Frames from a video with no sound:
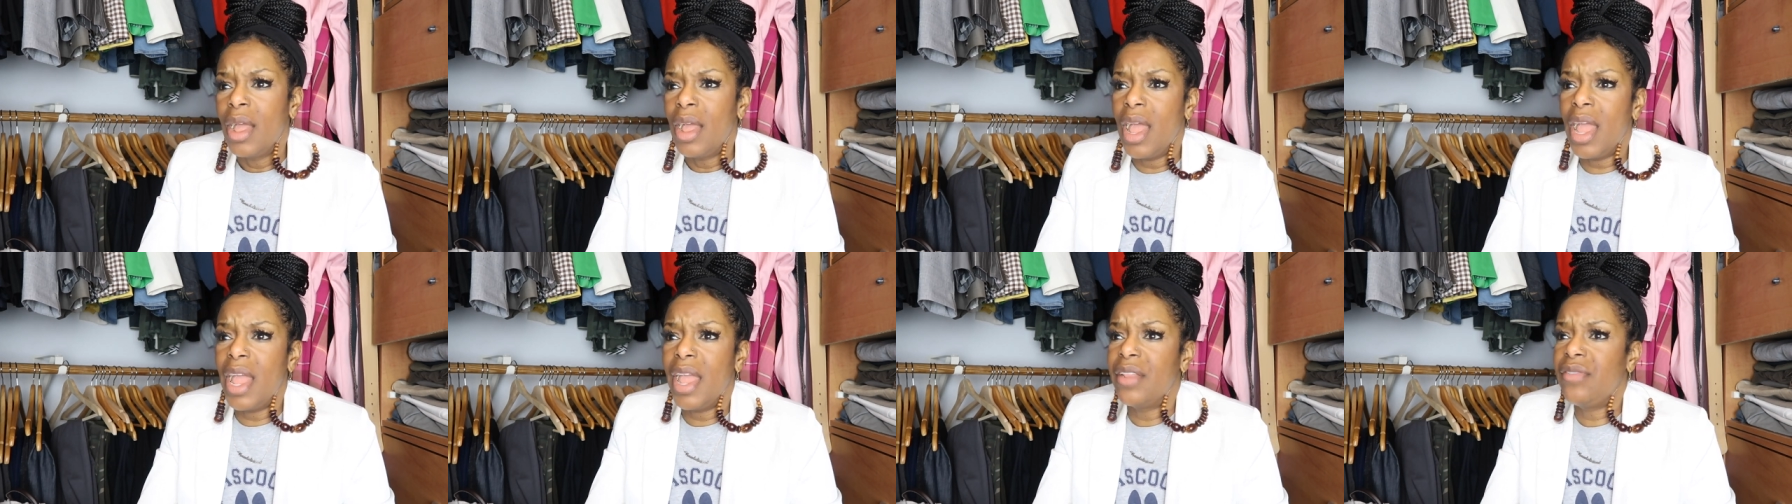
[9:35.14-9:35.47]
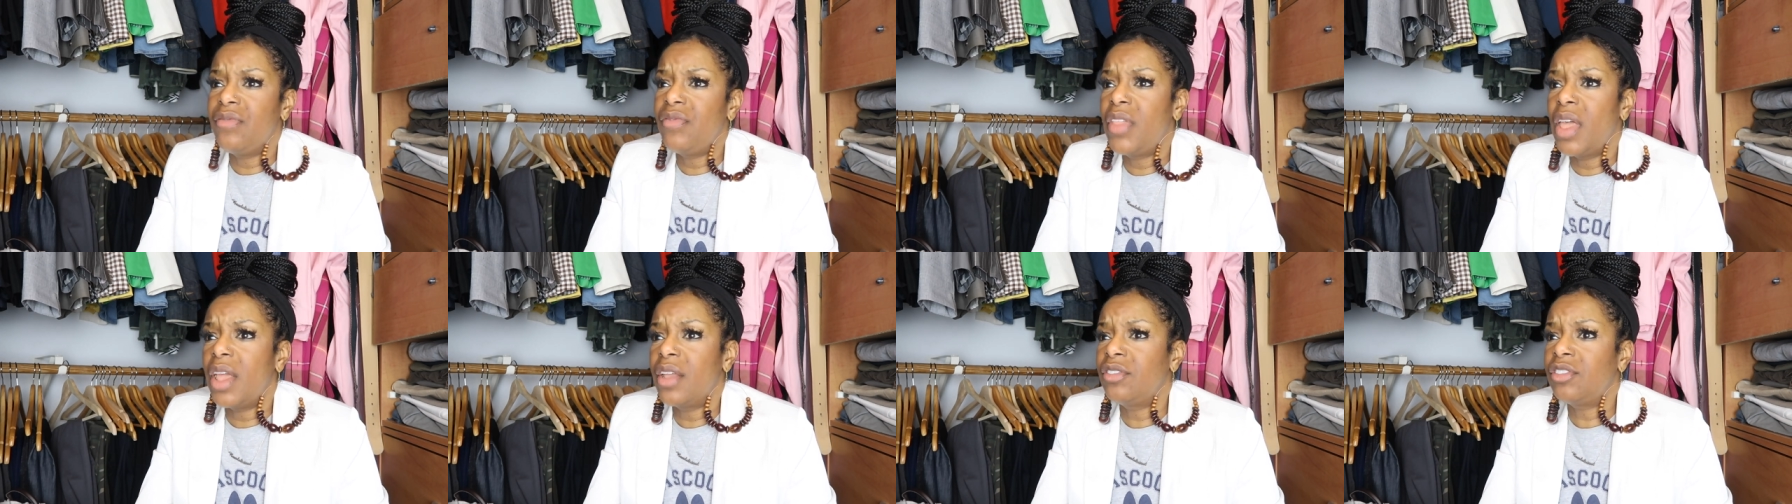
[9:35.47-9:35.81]

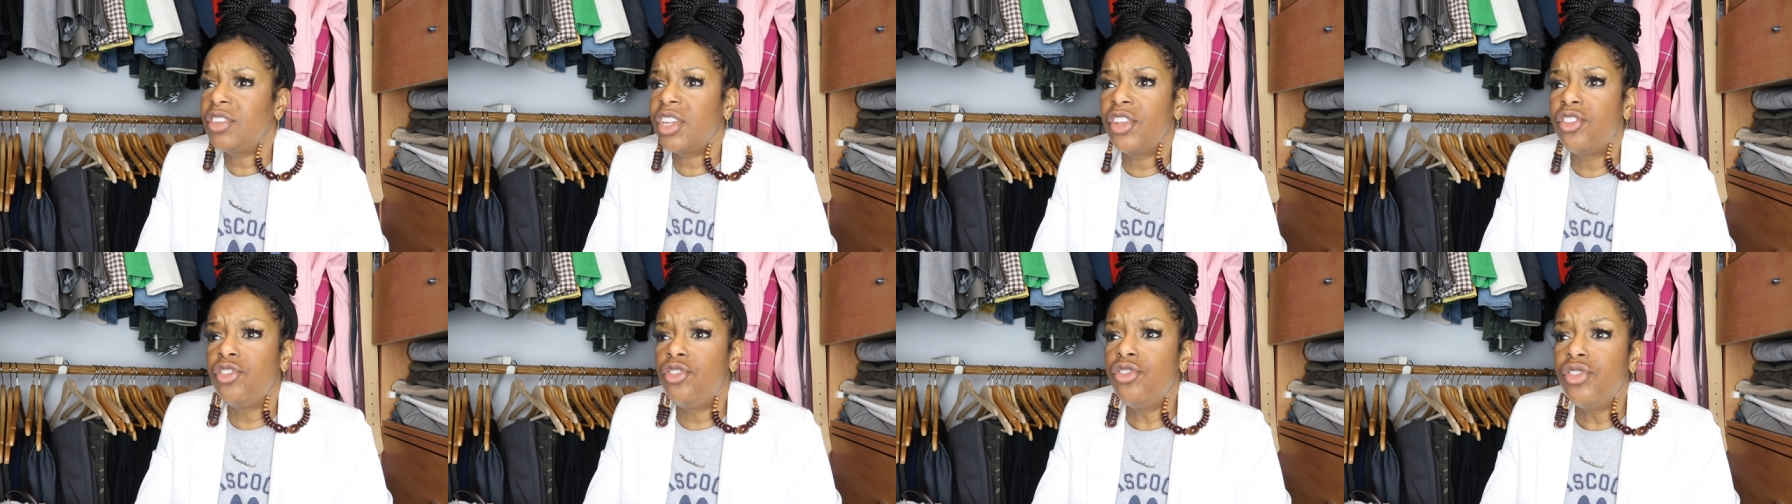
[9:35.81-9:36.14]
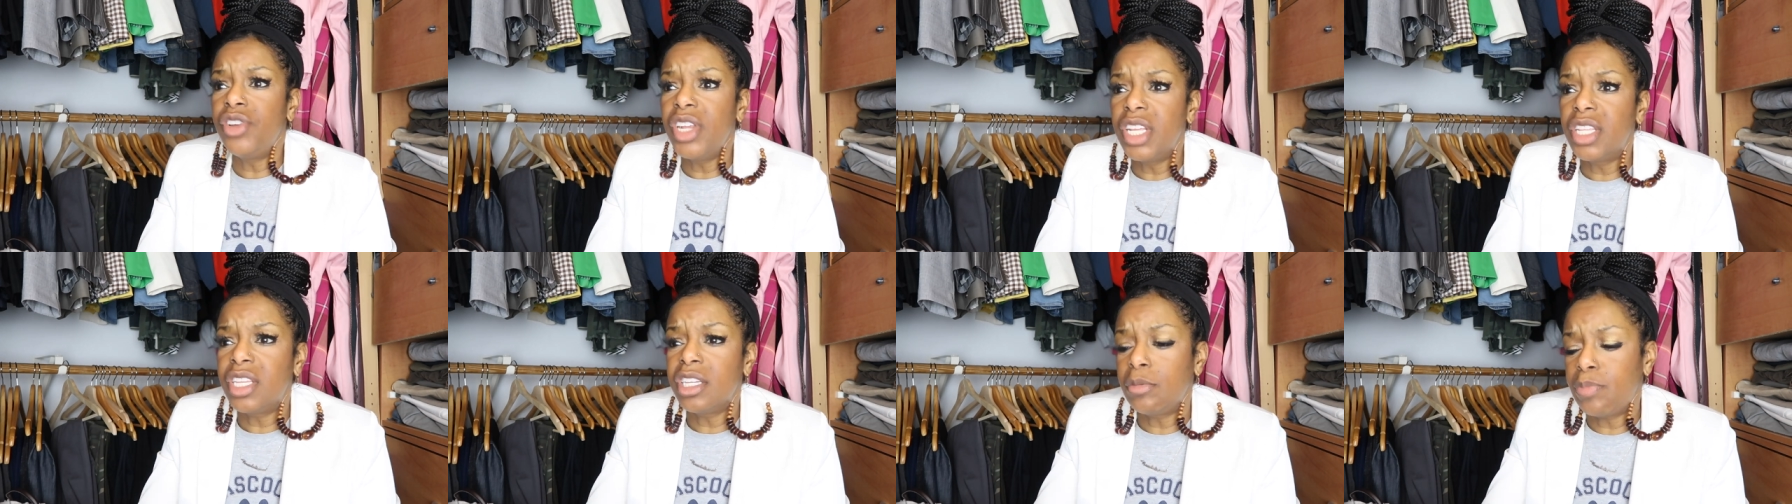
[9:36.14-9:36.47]
And they say, you
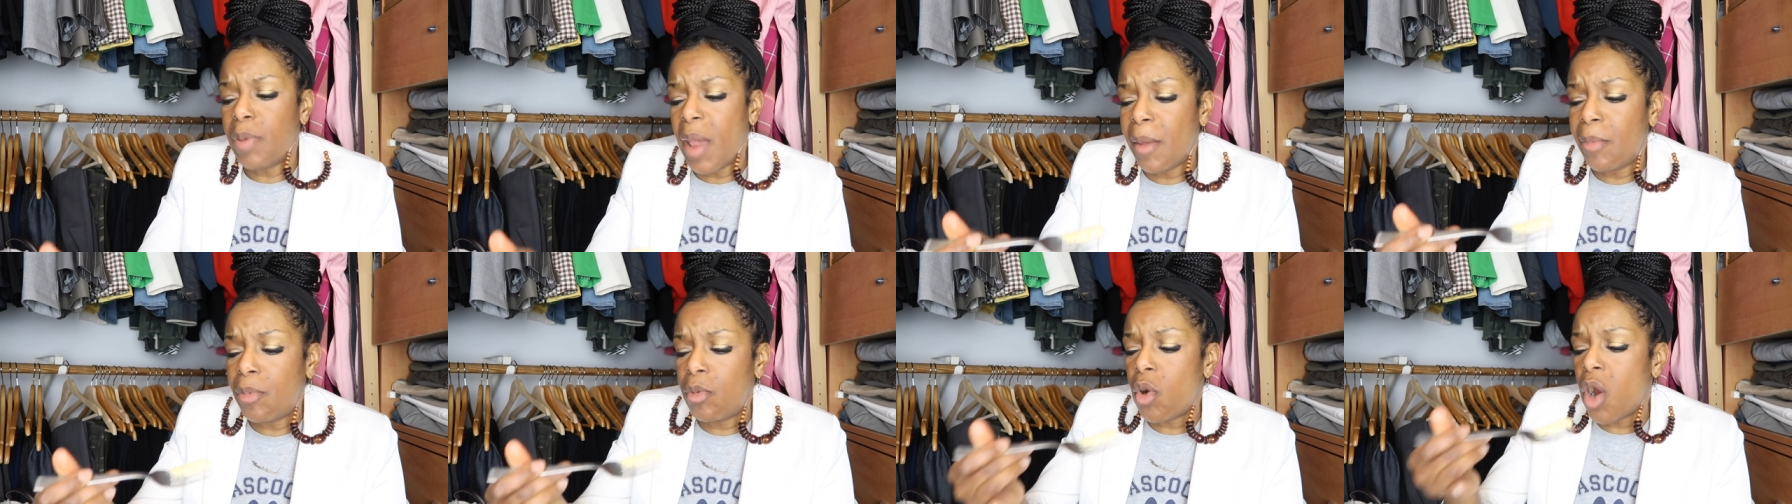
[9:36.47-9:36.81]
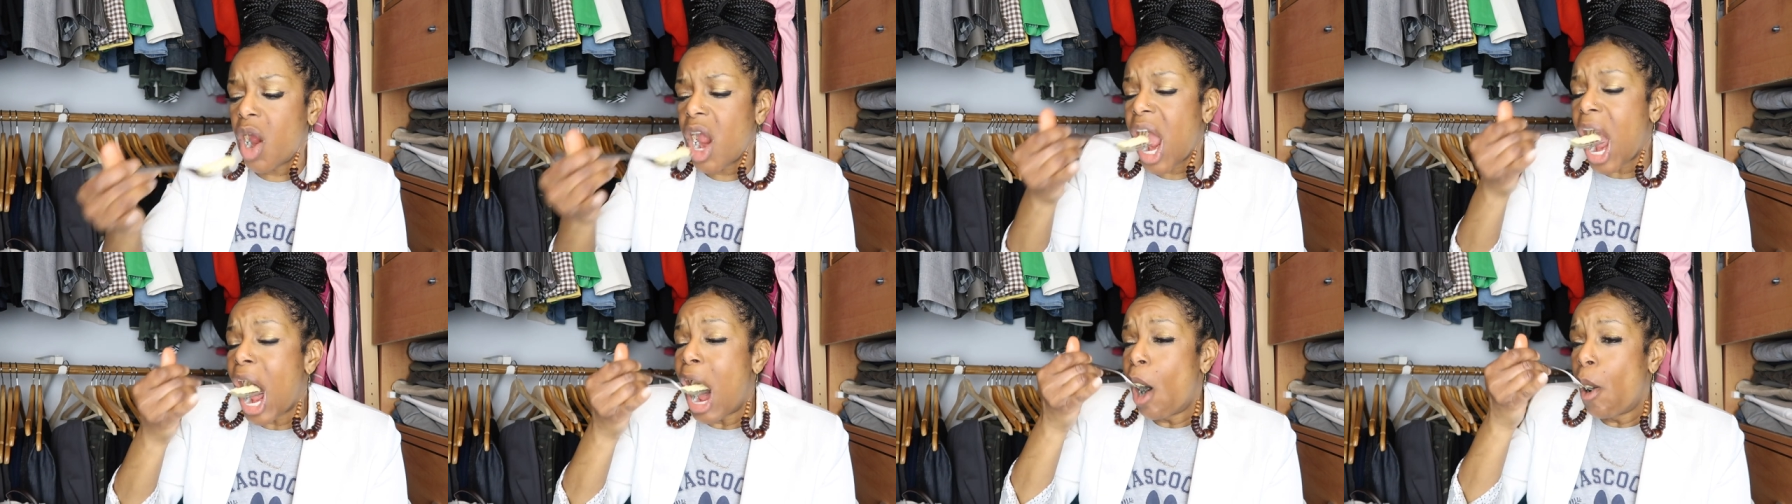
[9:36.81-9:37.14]
need this
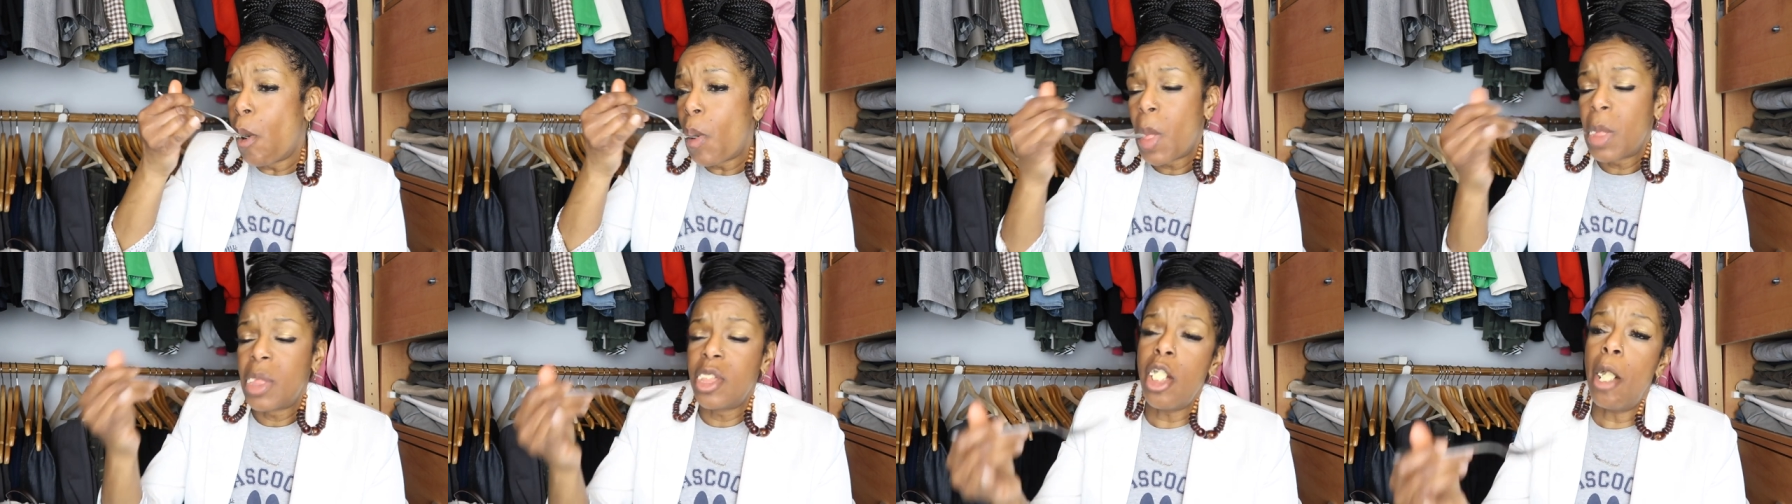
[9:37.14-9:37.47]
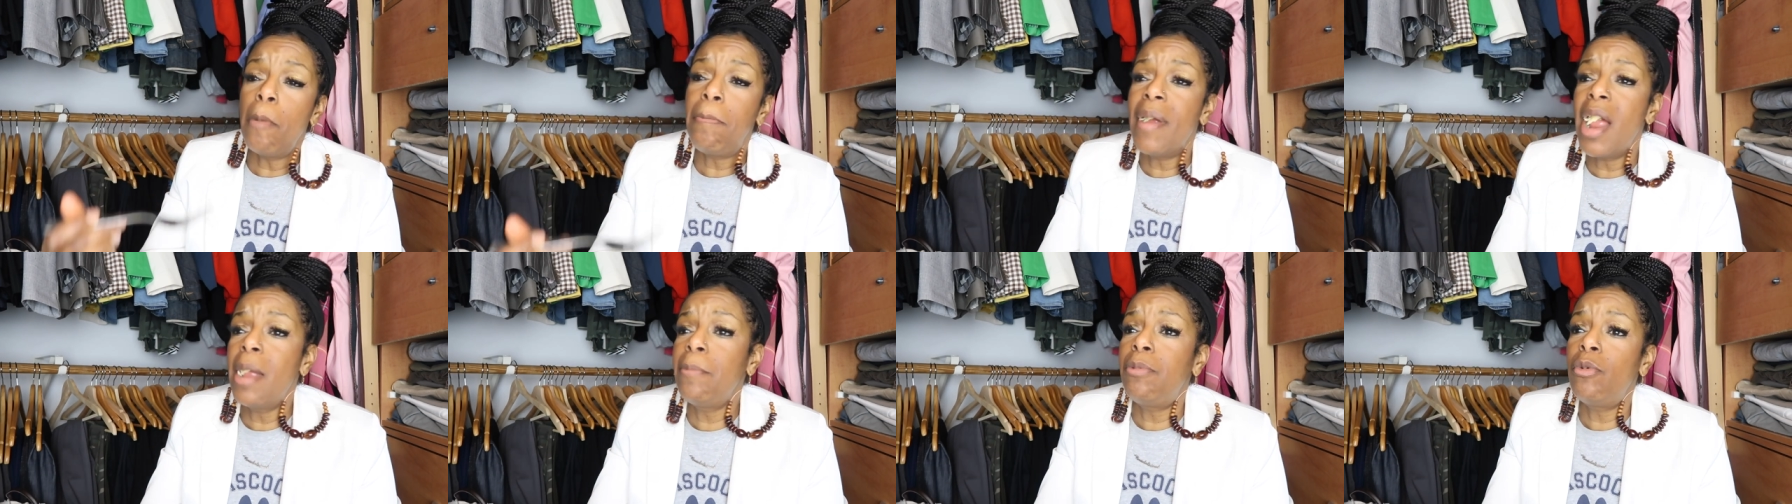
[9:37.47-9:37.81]
paperwork.
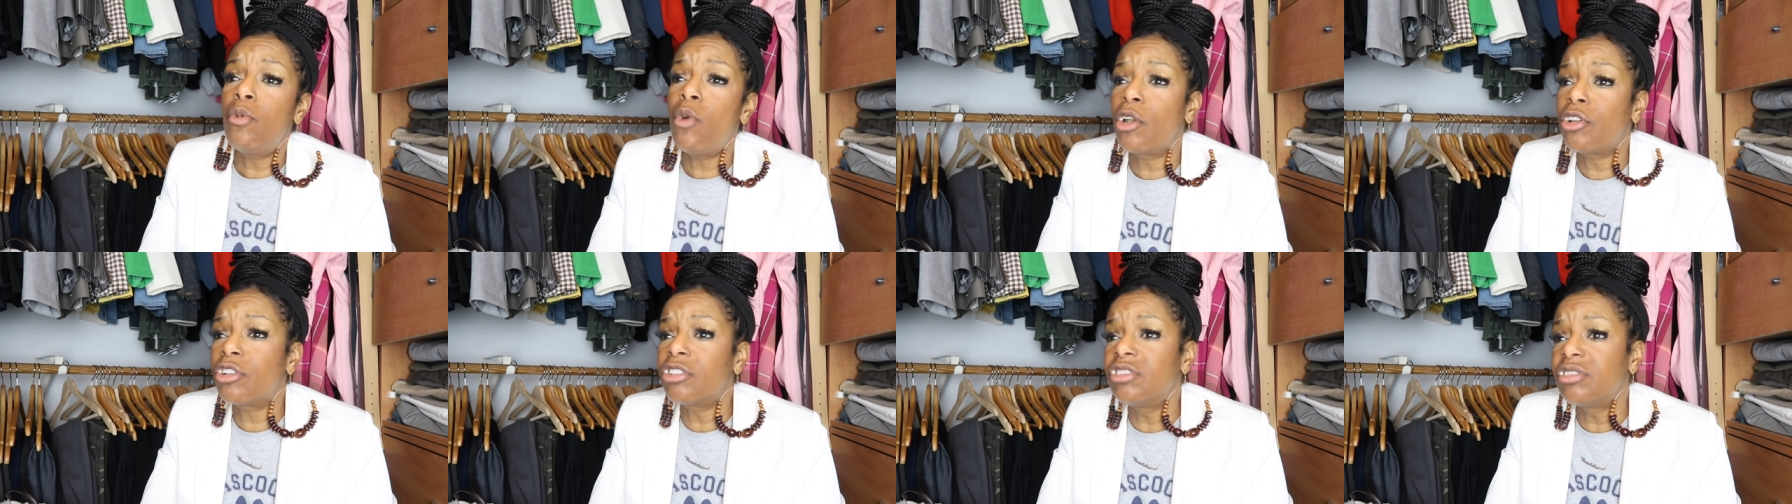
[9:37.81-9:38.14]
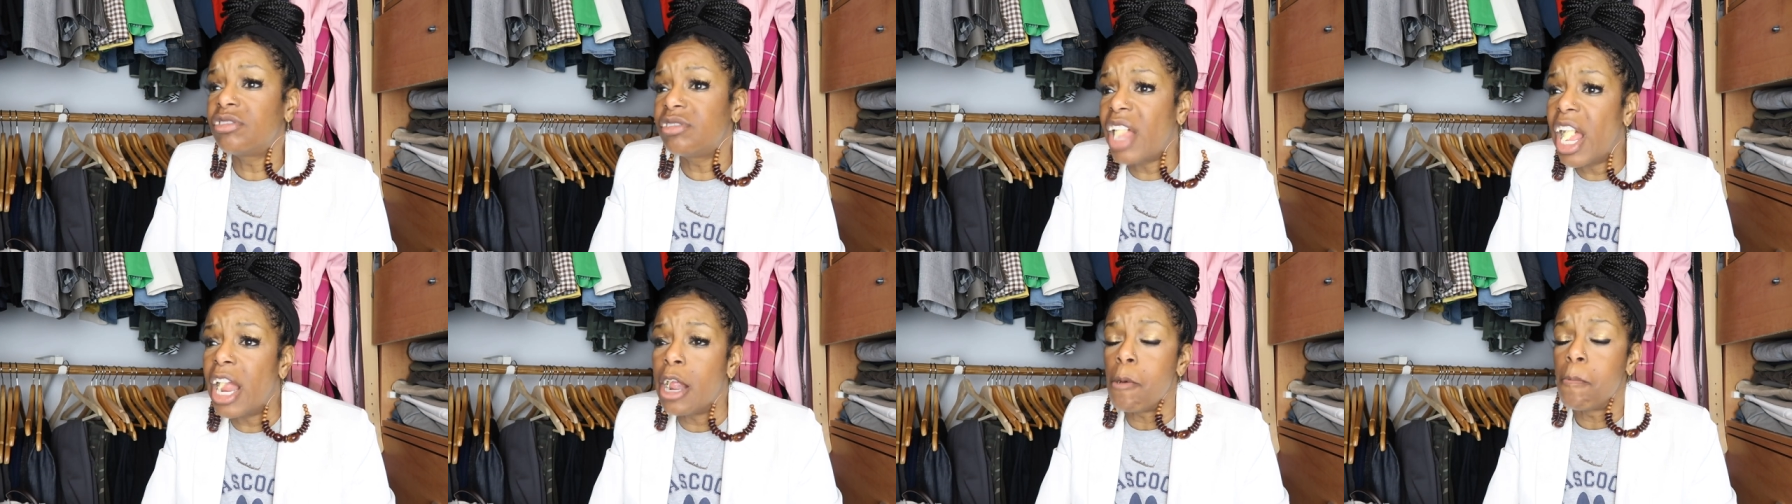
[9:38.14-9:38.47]
Your paperwork
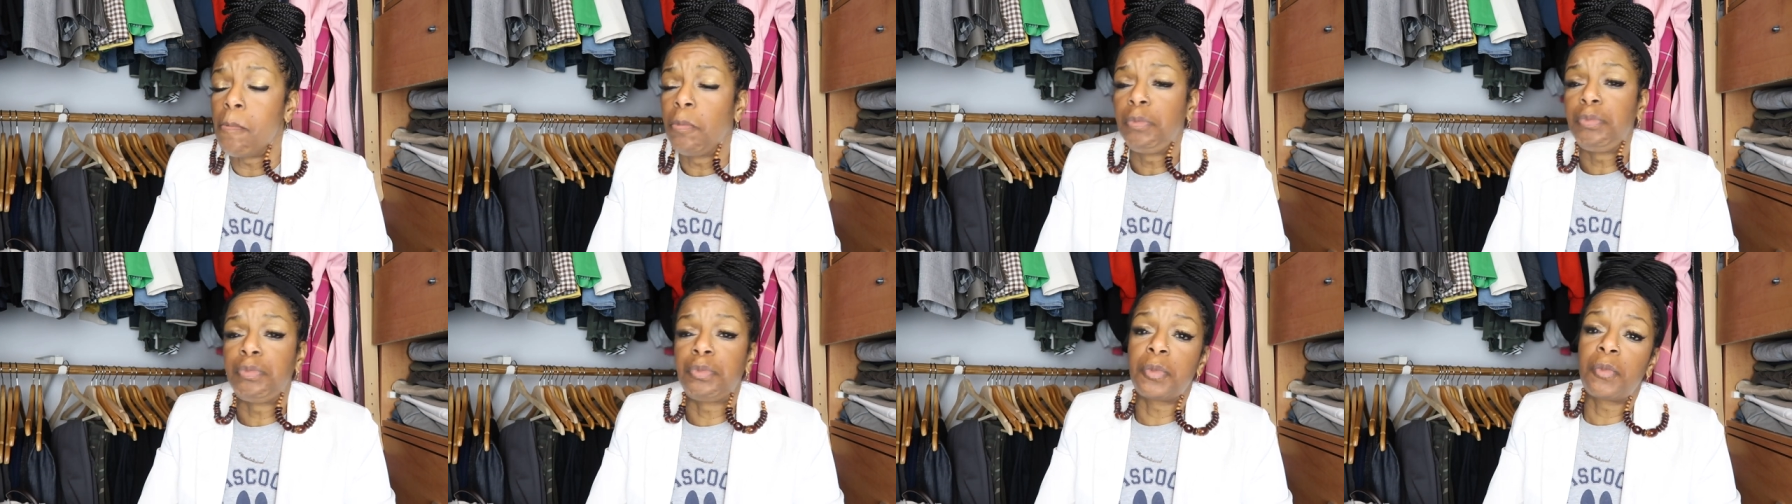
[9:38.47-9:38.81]
is late.